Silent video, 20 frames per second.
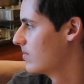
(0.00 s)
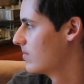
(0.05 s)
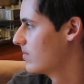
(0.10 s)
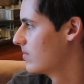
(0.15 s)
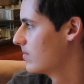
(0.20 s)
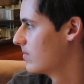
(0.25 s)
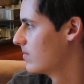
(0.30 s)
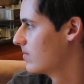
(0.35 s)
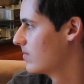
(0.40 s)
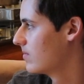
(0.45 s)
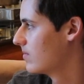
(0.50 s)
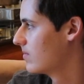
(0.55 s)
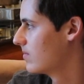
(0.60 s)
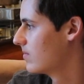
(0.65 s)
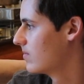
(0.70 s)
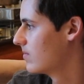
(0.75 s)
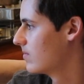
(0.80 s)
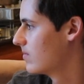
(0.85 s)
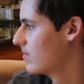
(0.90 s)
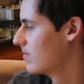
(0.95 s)

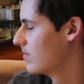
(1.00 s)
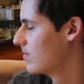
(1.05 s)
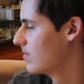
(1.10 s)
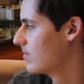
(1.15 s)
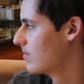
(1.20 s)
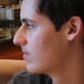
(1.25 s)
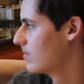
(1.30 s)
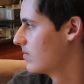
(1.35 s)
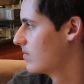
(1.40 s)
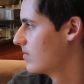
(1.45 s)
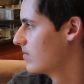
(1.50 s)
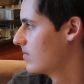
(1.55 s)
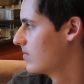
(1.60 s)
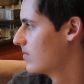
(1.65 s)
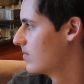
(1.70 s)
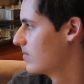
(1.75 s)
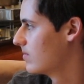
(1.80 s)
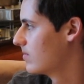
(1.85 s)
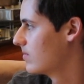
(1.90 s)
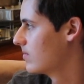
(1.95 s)

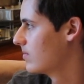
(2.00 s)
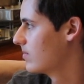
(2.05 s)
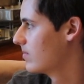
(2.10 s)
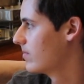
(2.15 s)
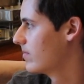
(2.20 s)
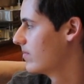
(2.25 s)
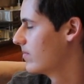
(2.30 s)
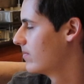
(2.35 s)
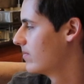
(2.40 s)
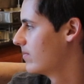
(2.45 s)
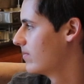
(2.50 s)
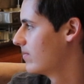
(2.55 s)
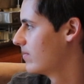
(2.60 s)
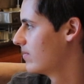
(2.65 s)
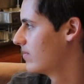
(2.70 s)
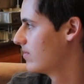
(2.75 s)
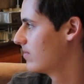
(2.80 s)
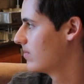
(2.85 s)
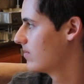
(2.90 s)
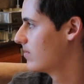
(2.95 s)

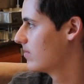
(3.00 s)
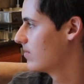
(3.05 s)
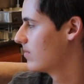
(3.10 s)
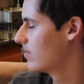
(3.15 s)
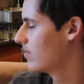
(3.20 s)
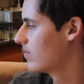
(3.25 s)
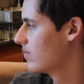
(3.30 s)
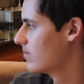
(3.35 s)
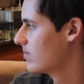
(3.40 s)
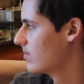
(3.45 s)
(silent)